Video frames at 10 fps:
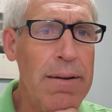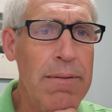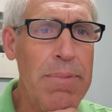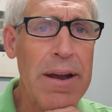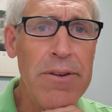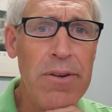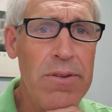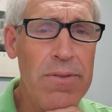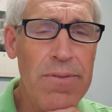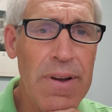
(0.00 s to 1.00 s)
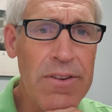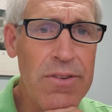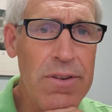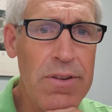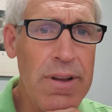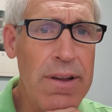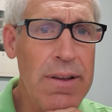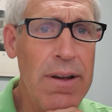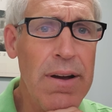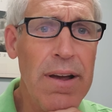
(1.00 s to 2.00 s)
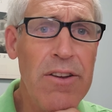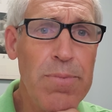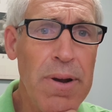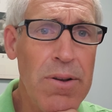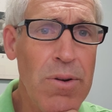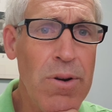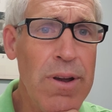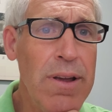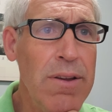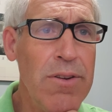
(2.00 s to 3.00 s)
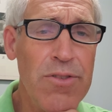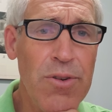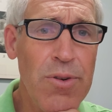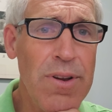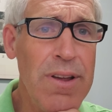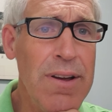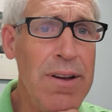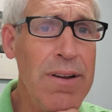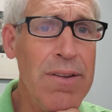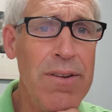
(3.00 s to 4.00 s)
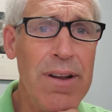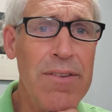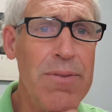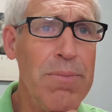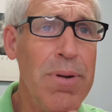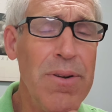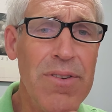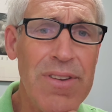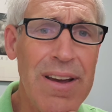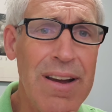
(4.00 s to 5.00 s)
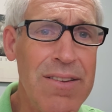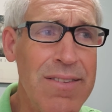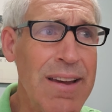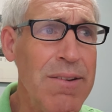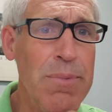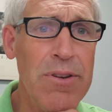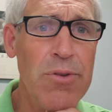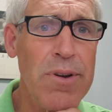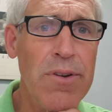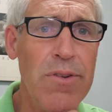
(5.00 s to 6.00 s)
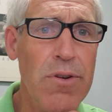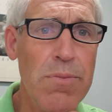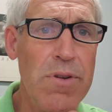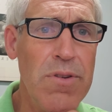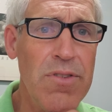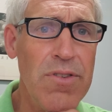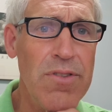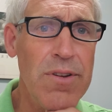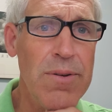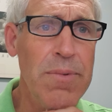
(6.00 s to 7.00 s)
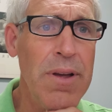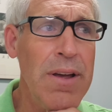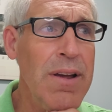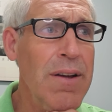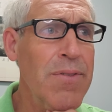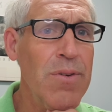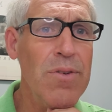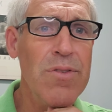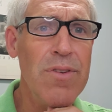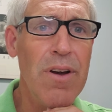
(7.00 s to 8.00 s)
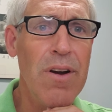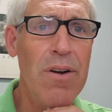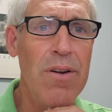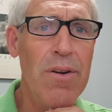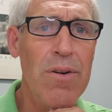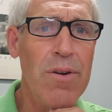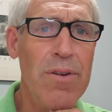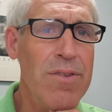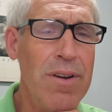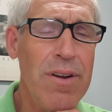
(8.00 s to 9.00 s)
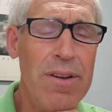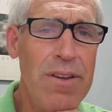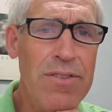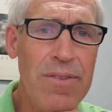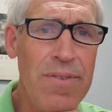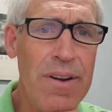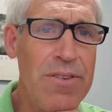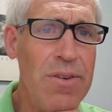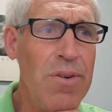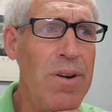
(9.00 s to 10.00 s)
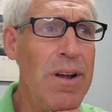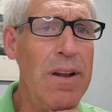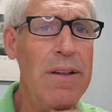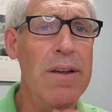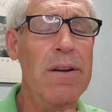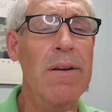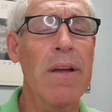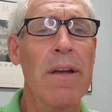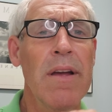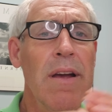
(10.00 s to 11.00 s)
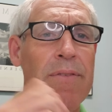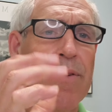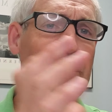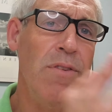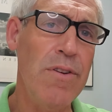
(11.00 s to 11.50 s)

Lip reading: bacterial infection like H. pylori, Yersinia. You could have some parasites that can be triggering your immune system. If those are a yeast infection going on in there, if those are